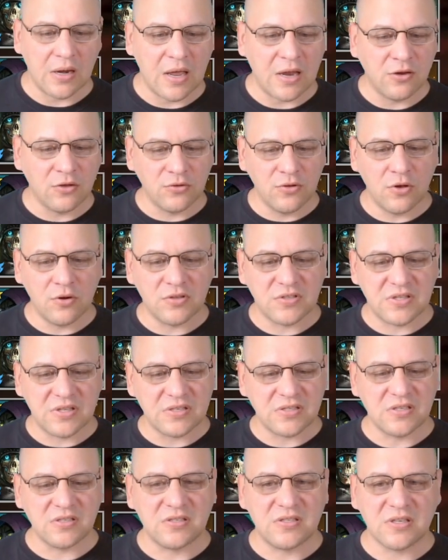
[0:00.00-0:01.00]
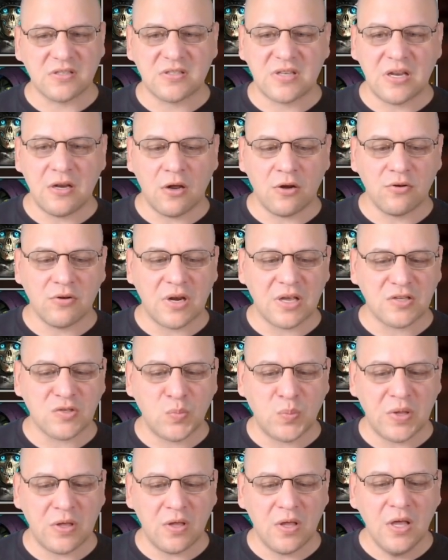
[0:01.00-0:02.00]
And you'll notice this is 1,600
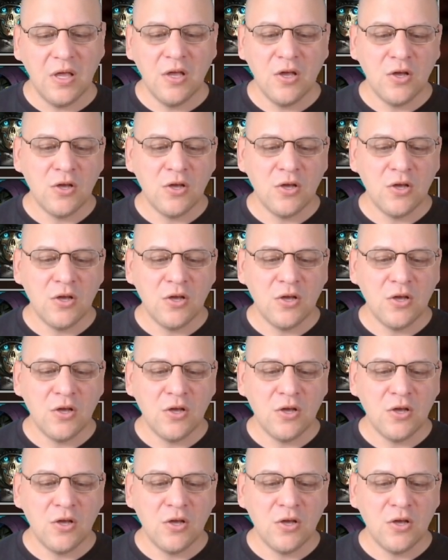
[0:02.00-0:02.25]
XP.